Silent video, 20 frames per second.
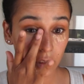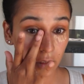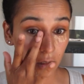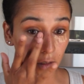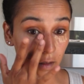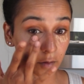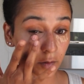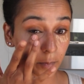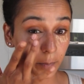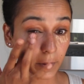The
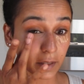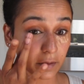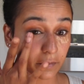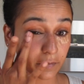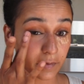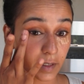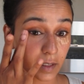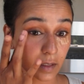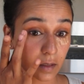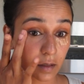other
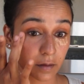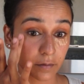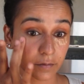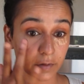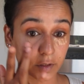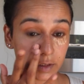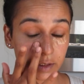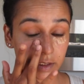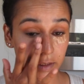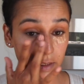benefit of
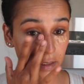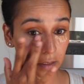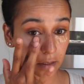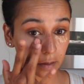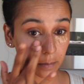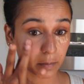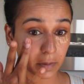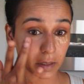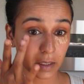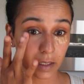your
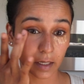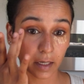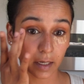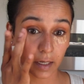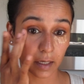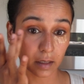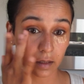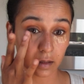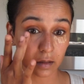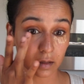skin
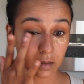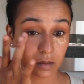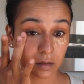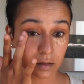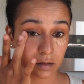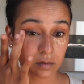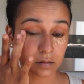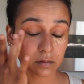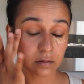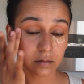being
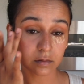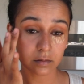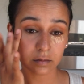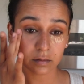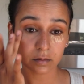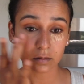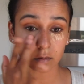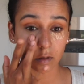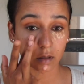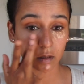
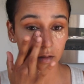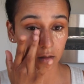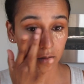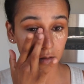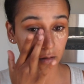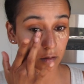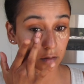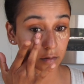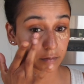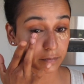
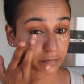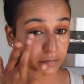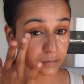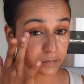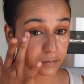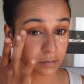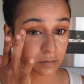all